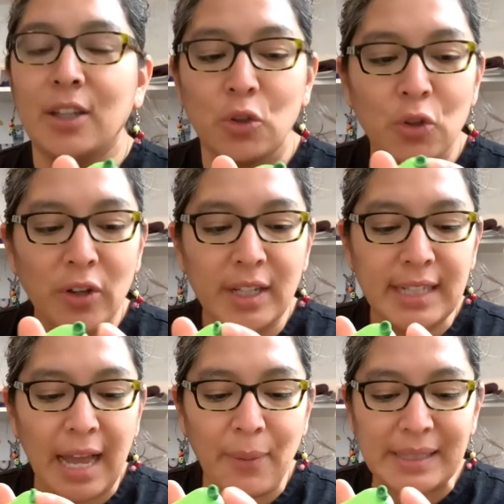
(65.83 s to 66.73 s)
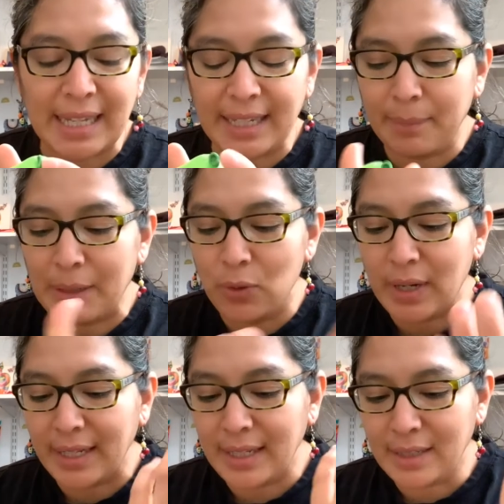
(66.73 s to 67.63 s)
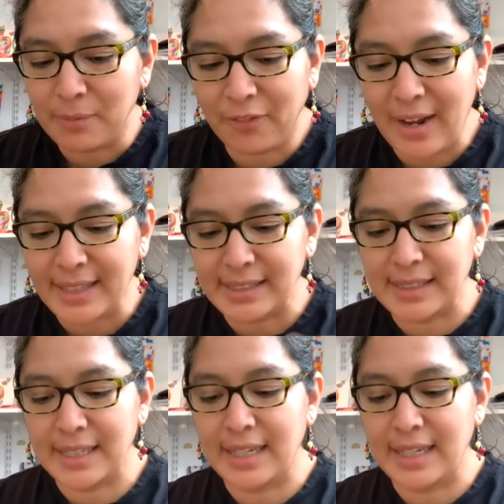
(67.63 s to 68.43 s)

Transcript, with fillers: you notice how I tied a balloon? I did it fast,